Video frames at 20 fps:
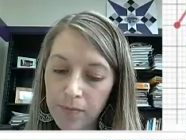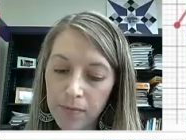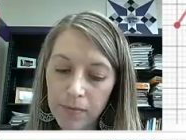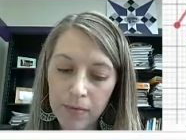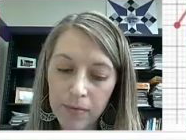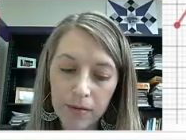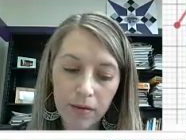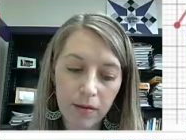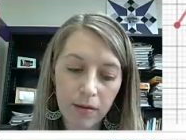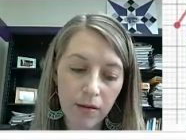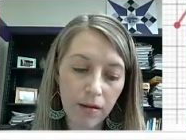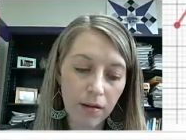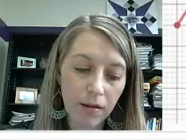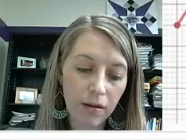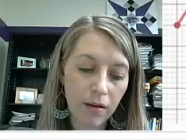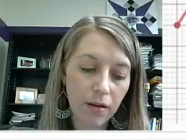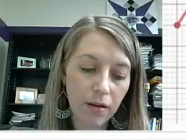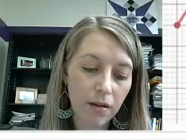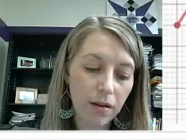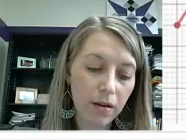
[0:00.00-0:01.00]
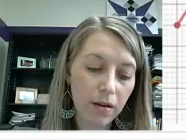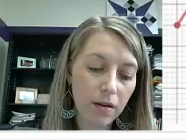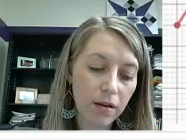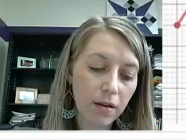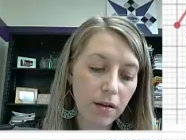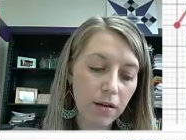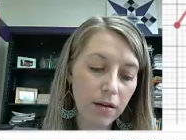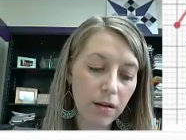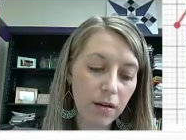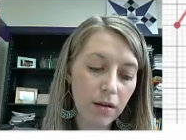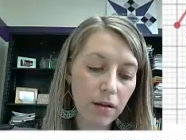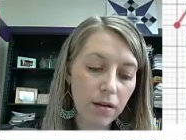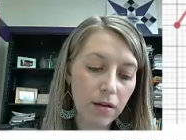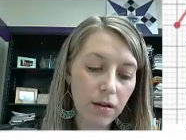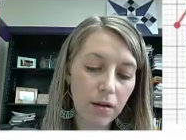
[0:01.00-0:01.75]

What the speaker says: [no speech]